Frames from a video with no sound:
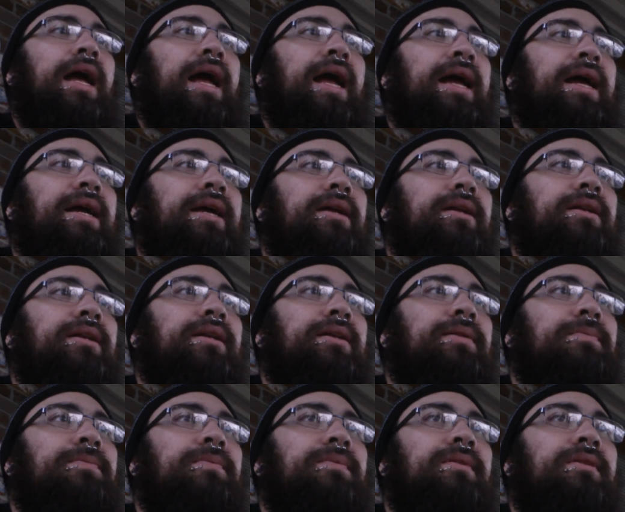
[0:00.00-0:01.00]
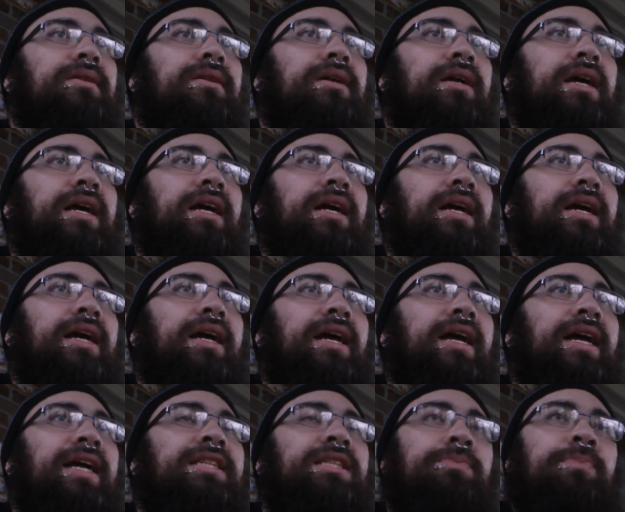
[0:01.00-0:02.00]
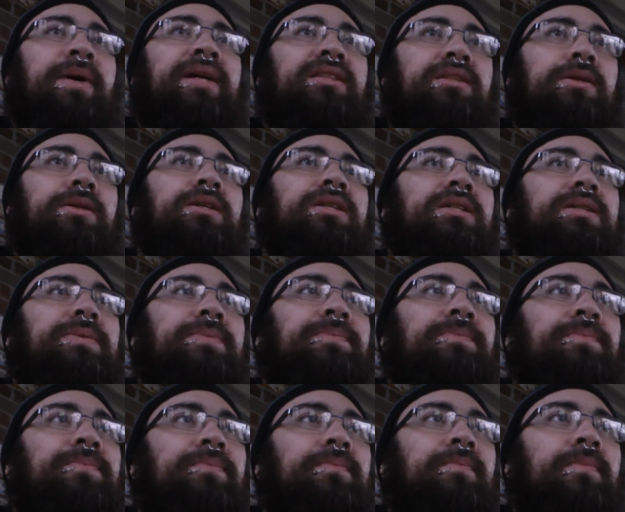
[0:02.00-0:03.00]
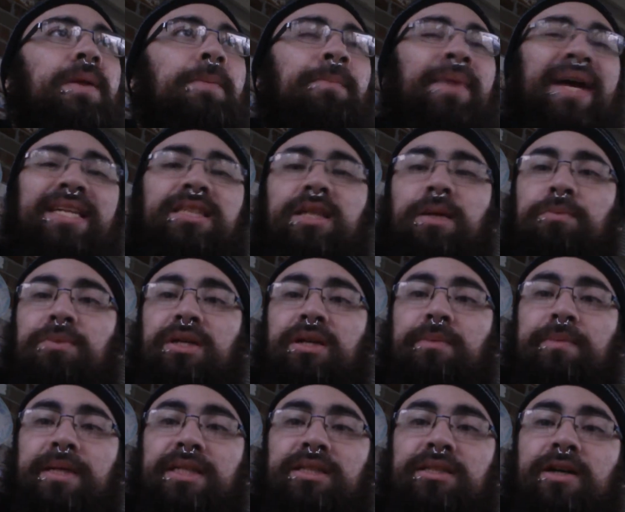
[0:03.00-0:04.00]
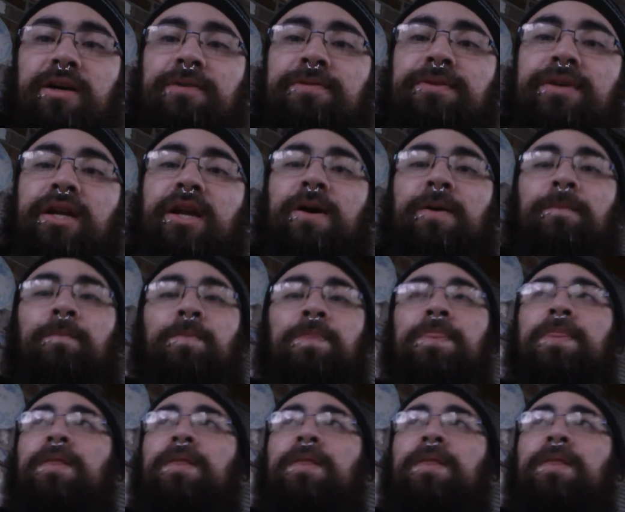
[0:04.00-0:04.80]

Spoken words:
and expect to make something of myself, you know.